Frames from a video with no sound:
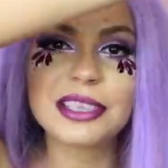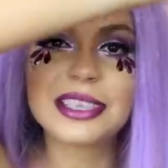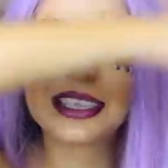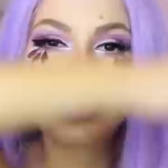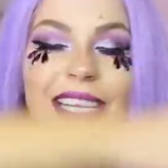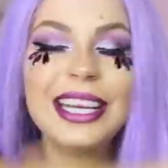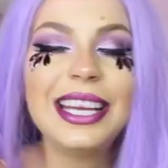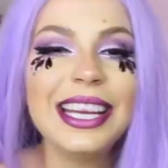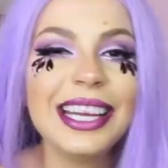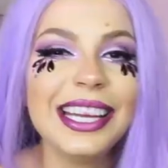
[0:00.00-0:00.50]

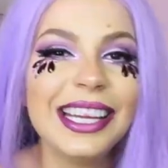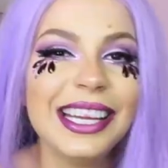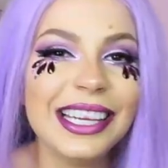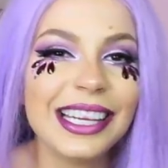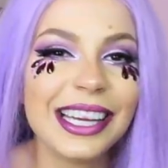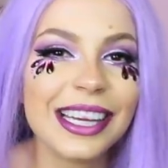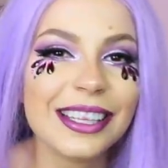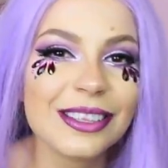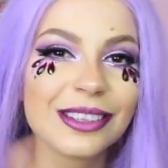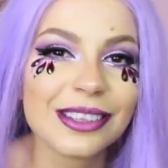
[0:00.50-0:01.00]

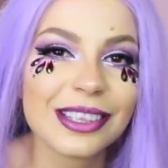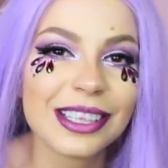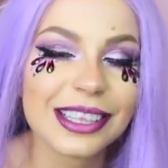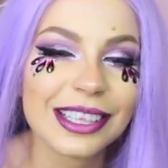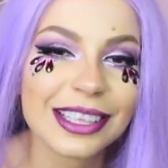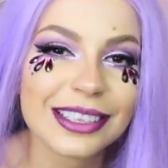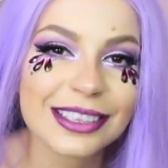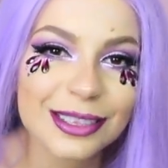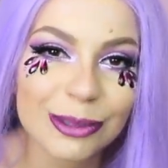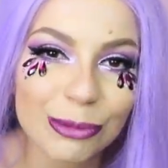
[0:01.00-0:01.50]
seen. I don't think
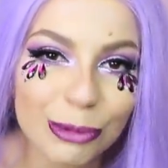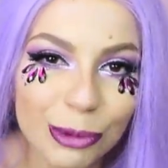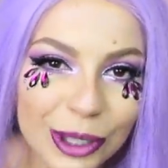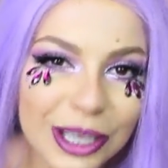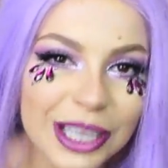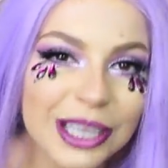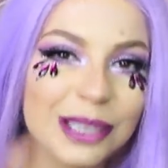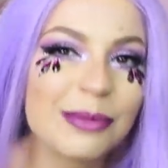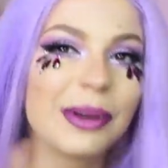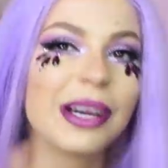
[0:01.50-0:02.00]
that's a
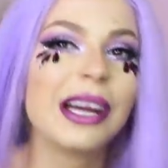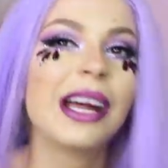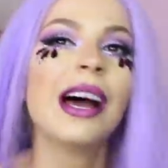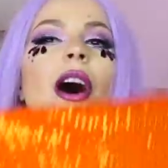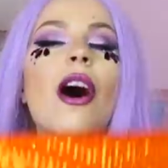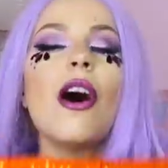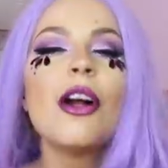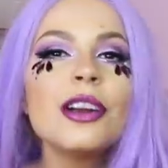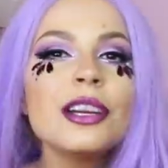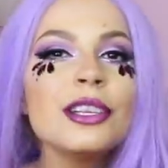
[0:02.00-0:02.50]
word, but
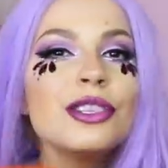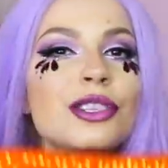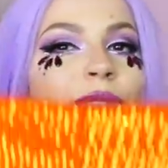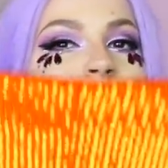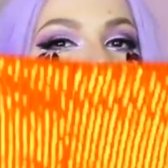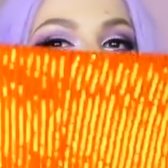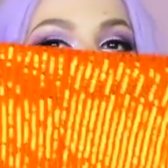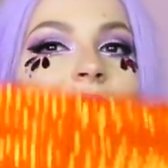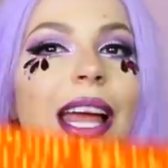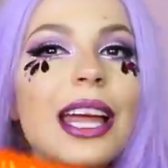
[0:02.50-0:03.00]
aren't
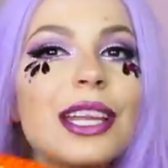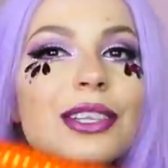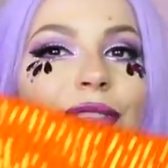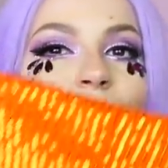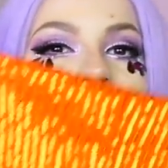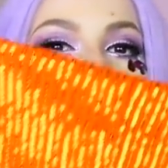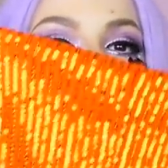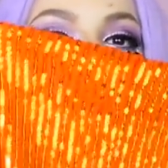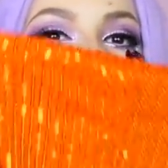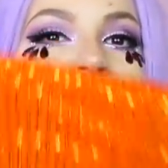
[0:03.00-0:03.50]
you glad
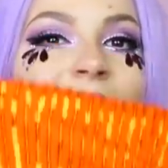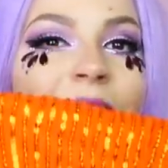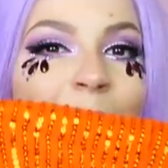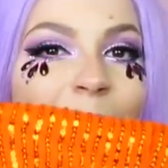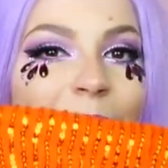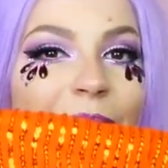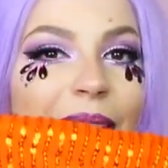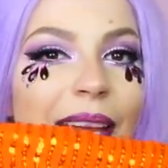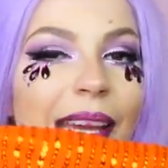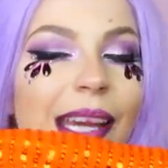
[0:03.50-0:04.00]
to see
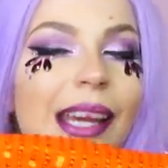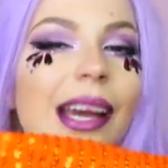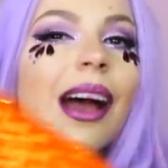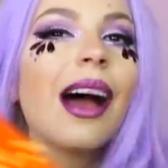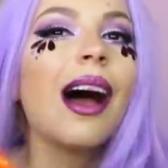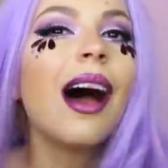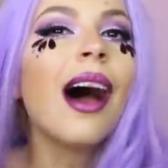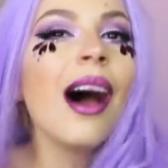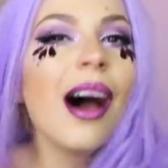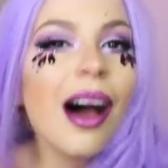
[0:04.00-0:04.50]
me?
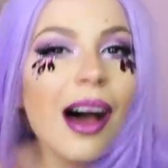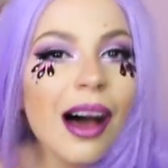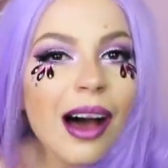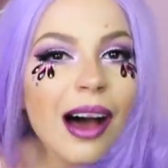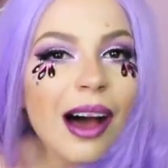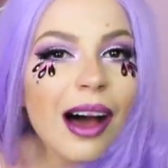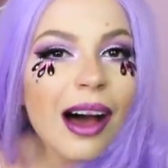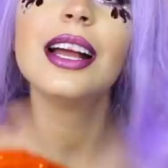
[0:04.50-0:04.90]
Ah, oh,